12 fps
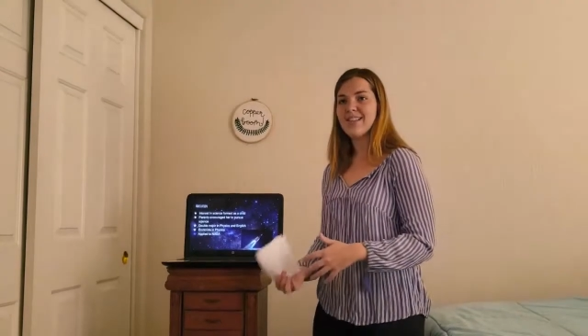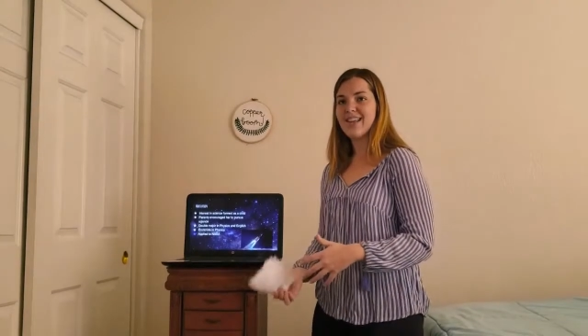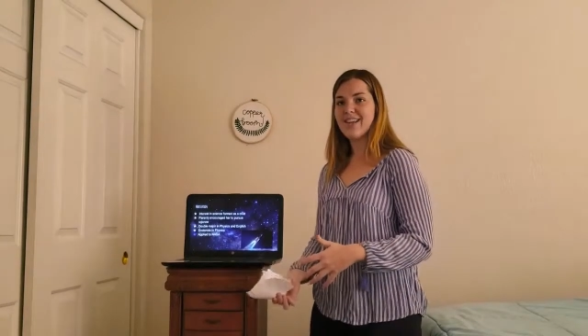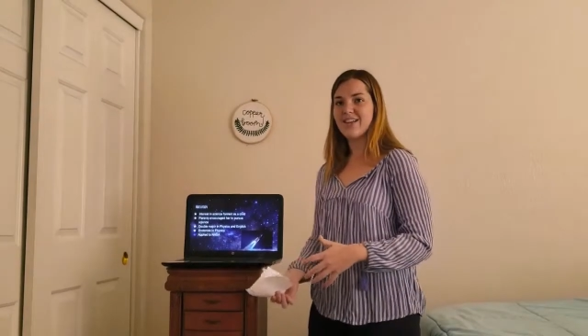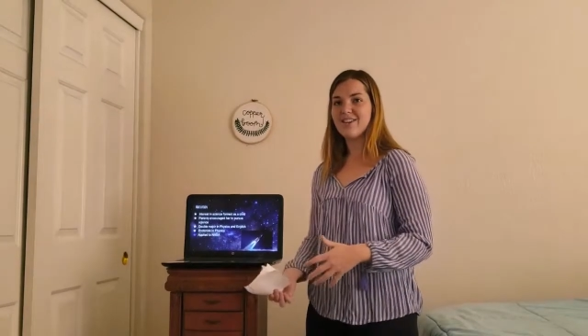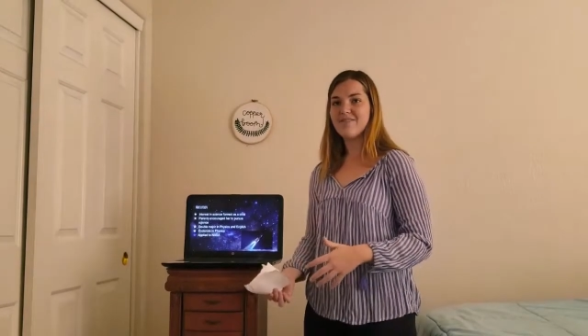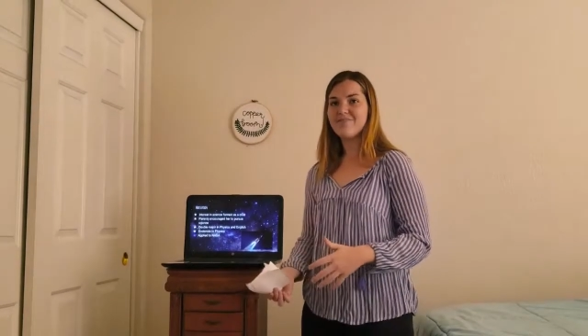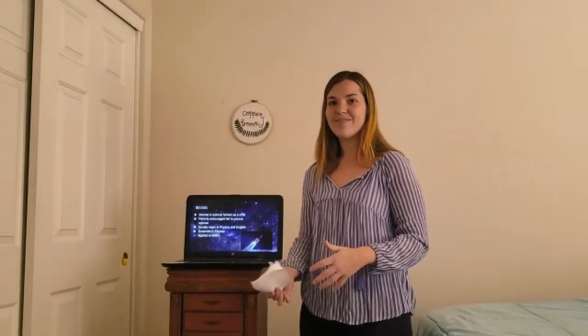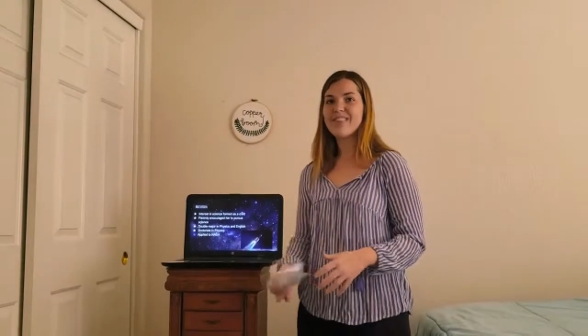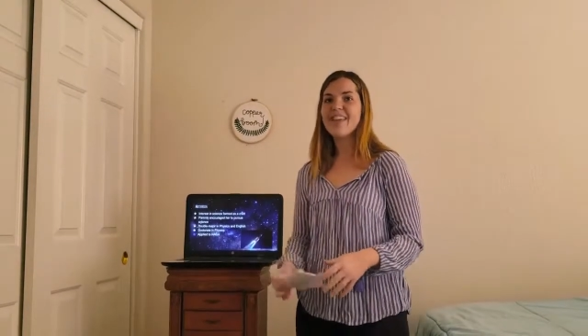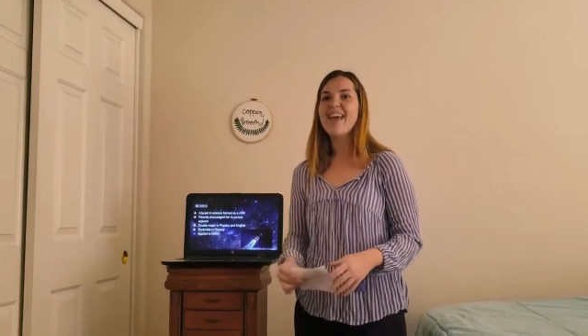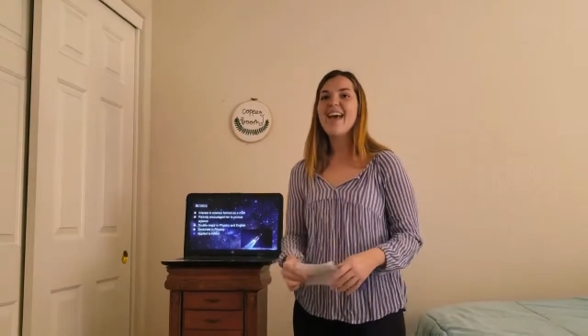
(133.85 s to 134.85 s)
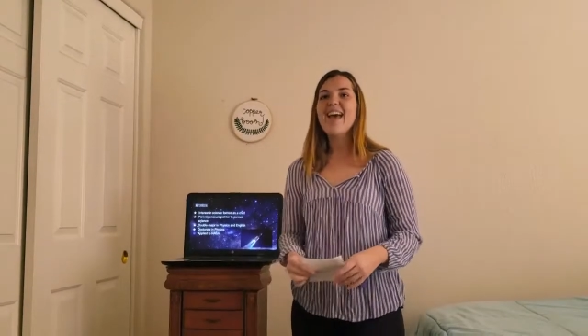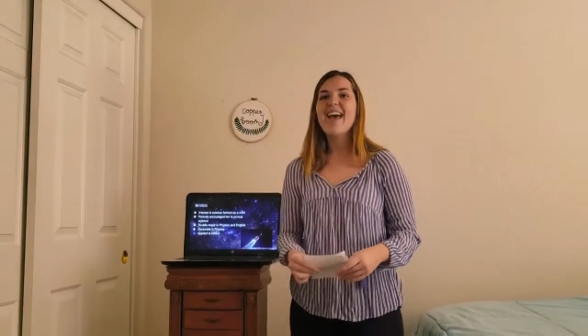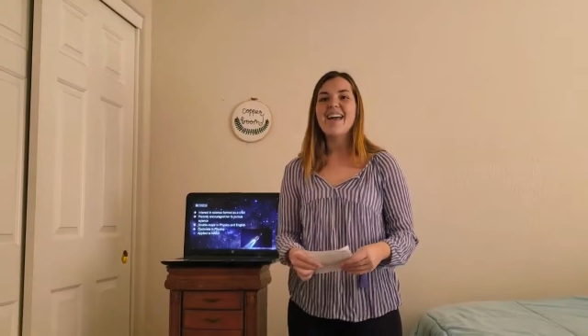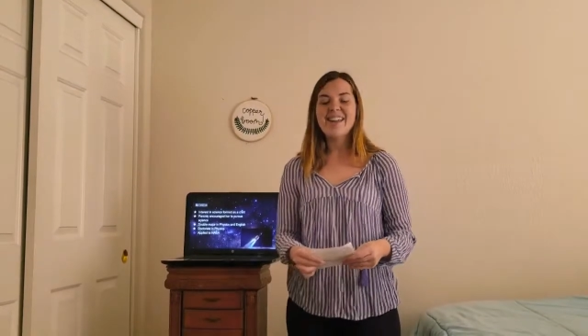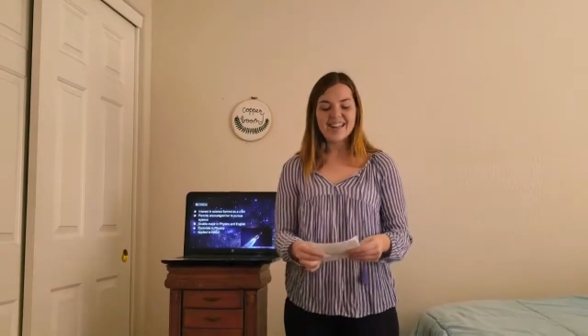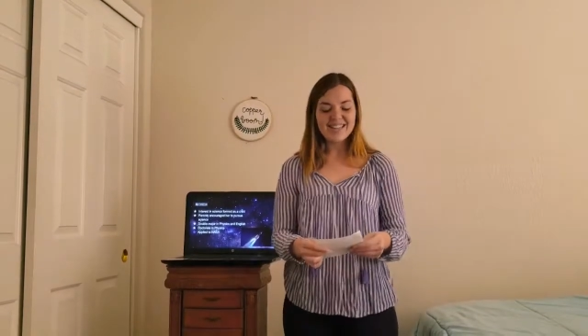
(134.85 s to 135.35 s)
later.
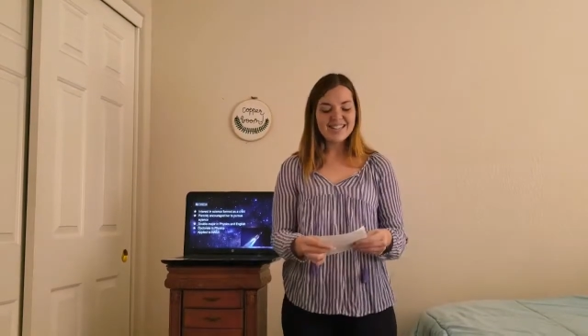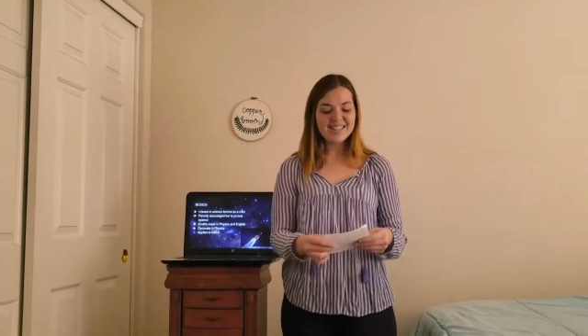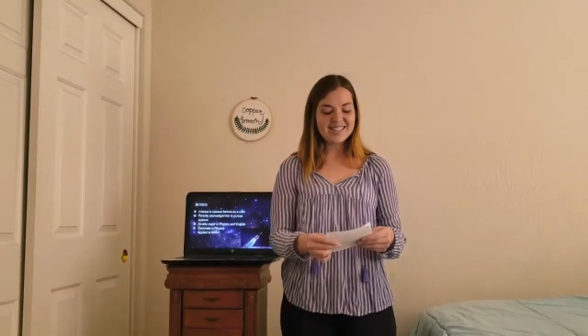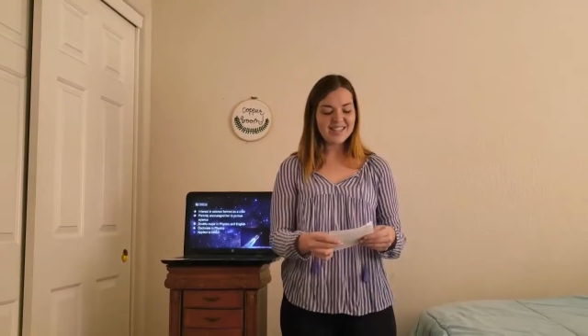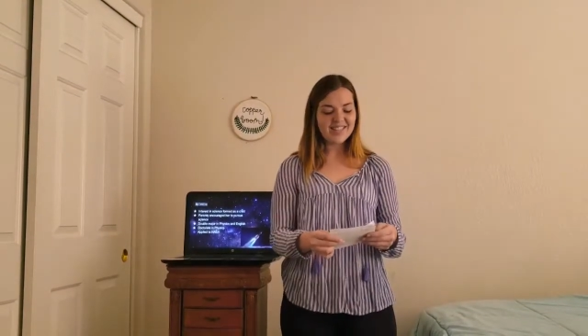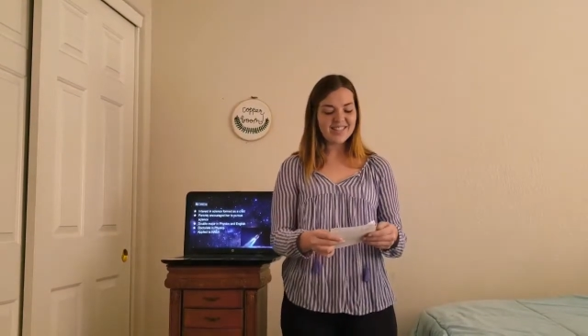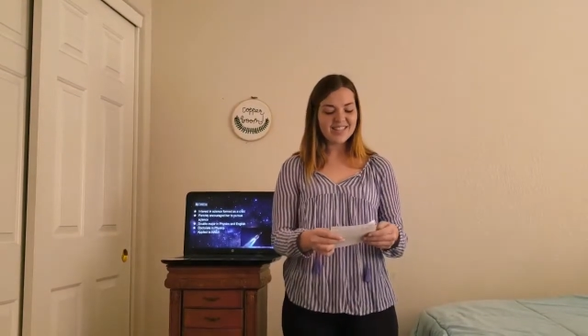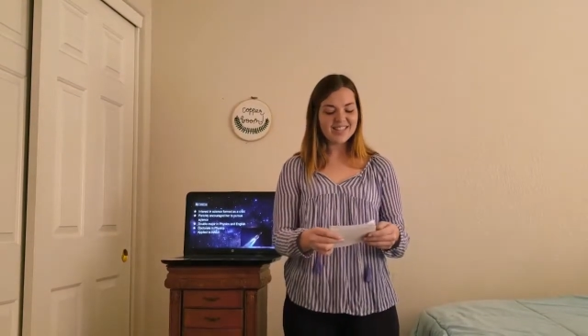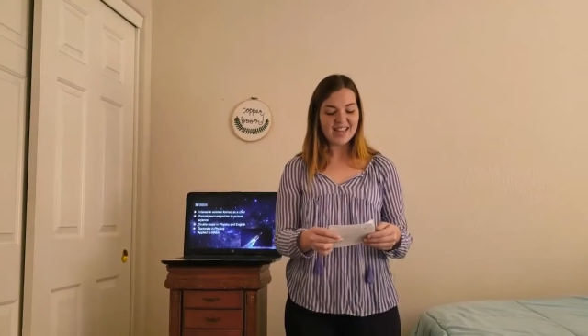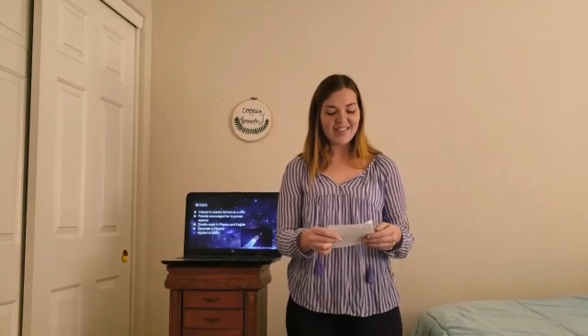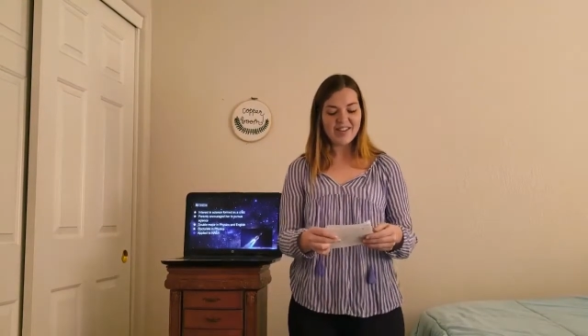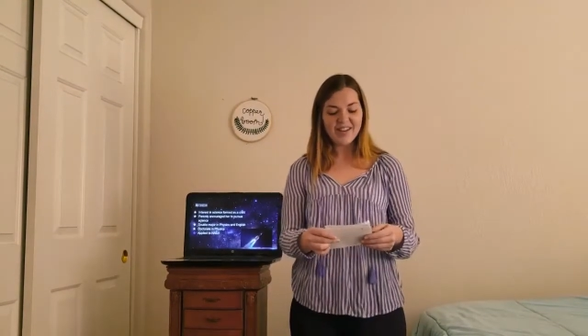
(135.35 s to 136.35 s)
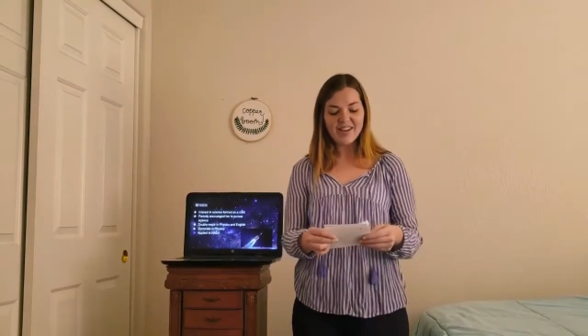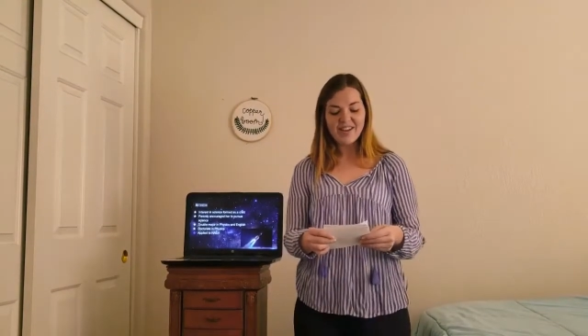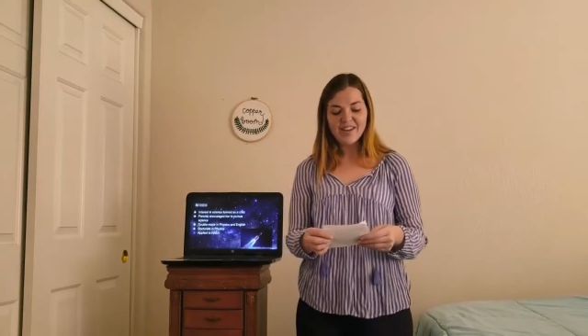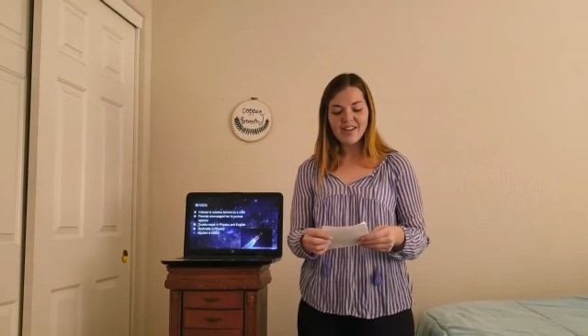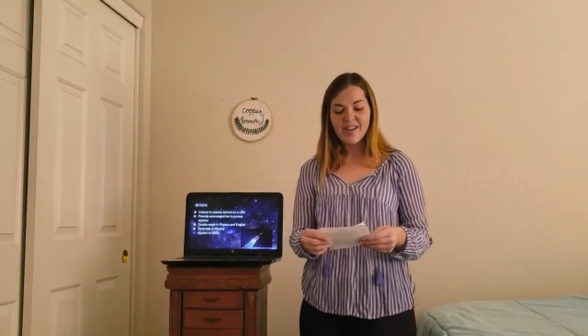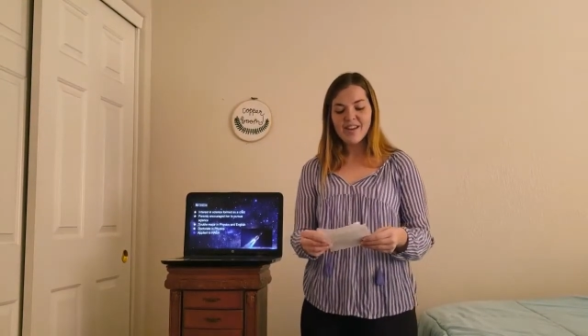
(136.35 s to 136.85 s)
In 1977,